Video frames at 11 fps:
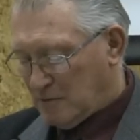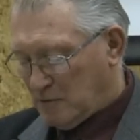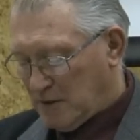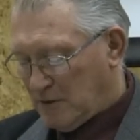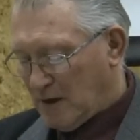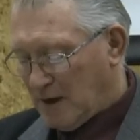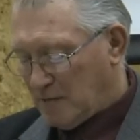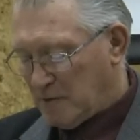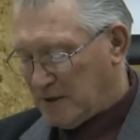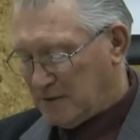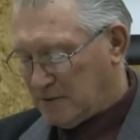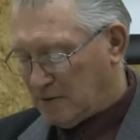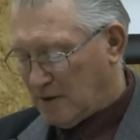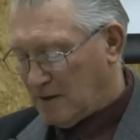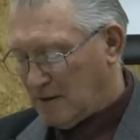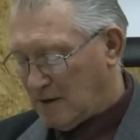would not be so
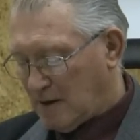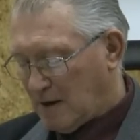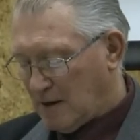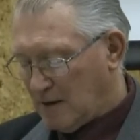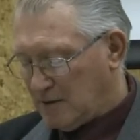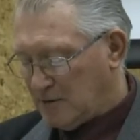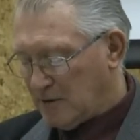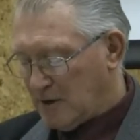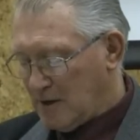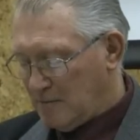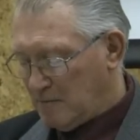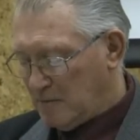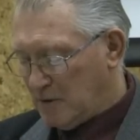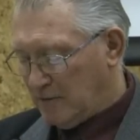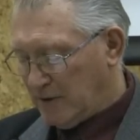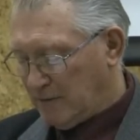hard to keep
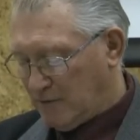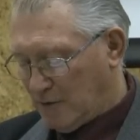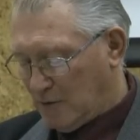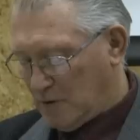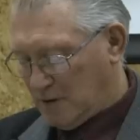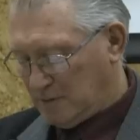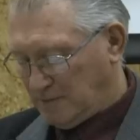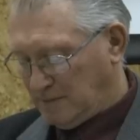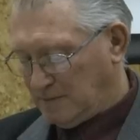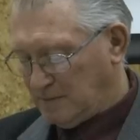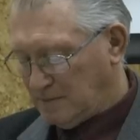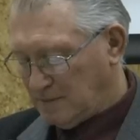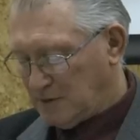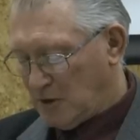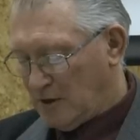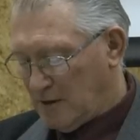moving forward.
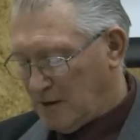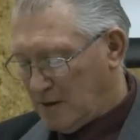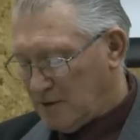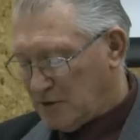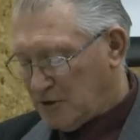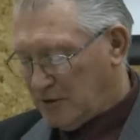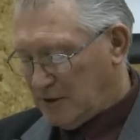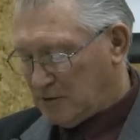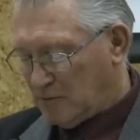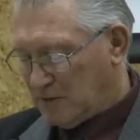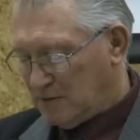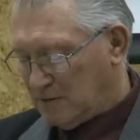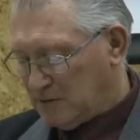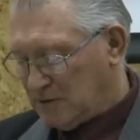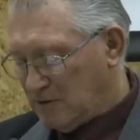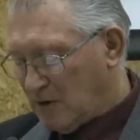Judy's
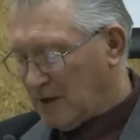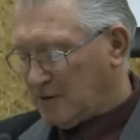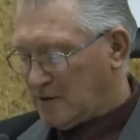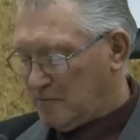was not